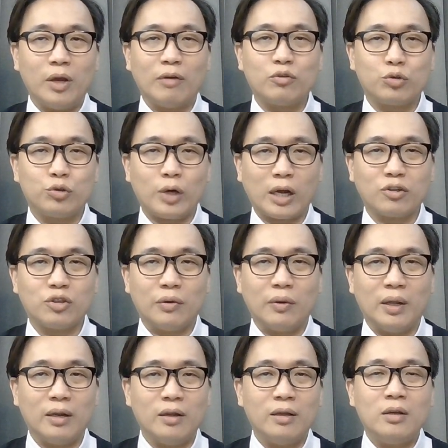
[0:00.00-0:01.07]
structured
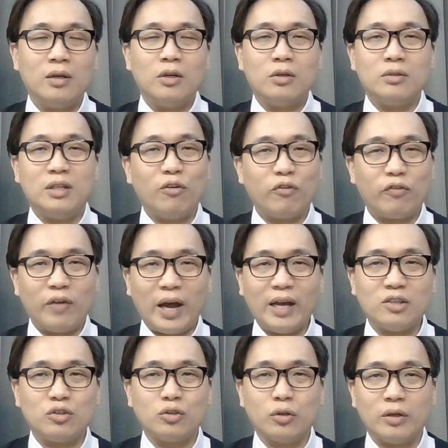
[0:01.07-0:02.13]
it.
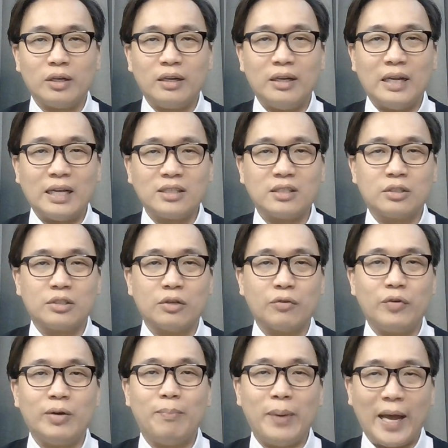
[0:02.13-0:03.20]
DeFi is not
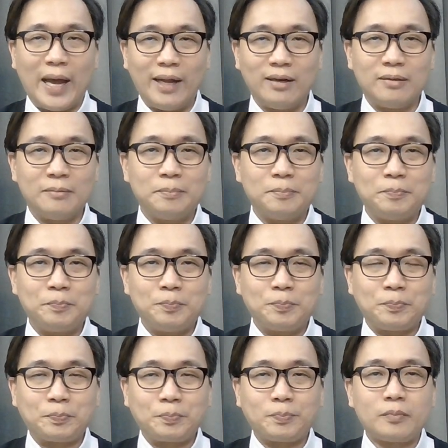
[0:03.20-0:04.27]
necessarily bad.
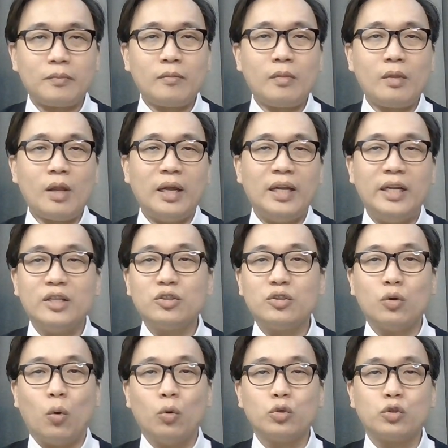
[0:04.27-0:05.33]
It
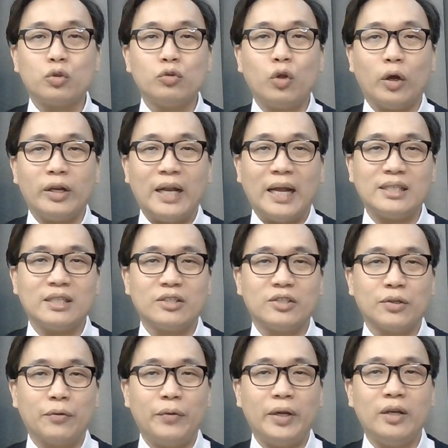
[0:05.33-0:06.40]
is also not
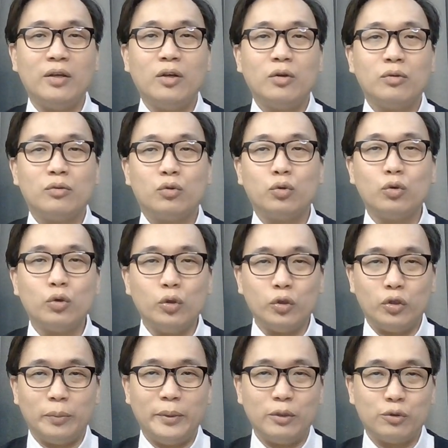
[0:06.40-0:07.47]
necessarily too
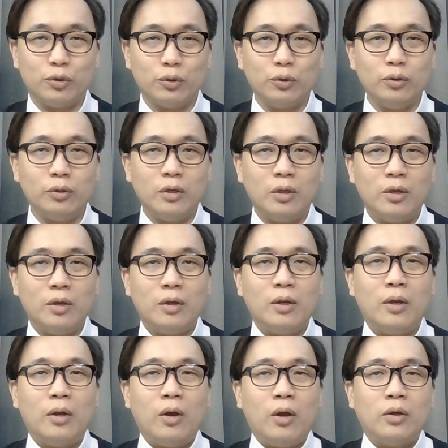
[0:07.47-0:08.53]
good to be true.
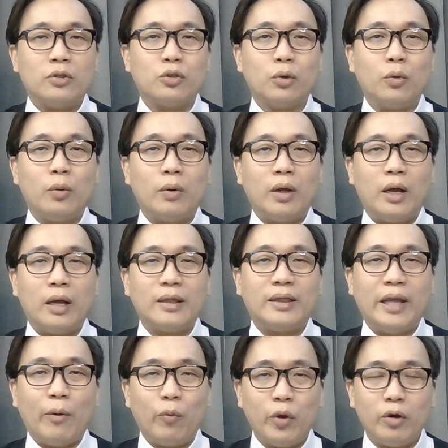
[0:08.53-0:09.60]
So
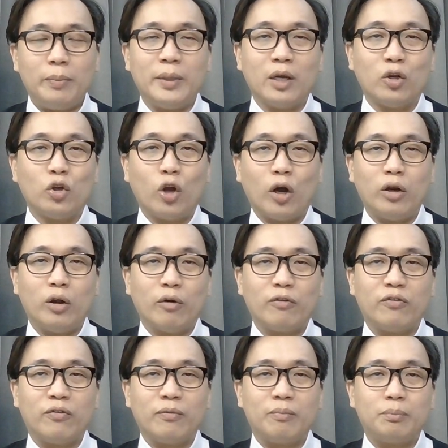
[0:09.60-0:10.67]
there will be a lot
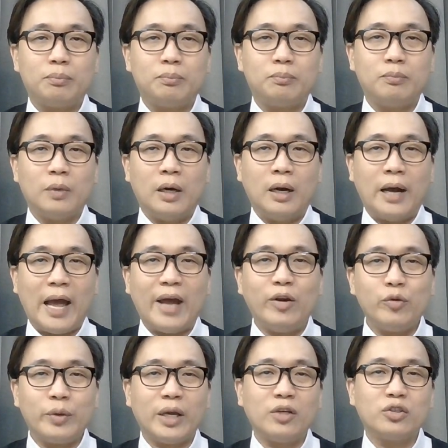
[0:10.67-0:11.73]
of
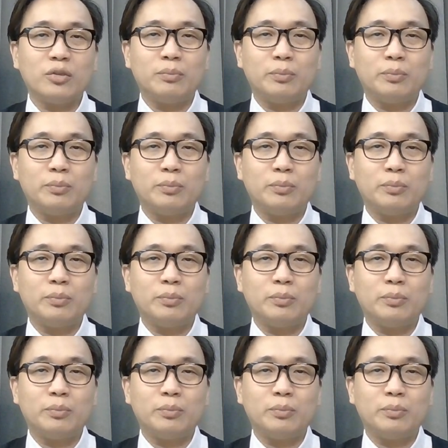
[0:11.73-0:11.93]
education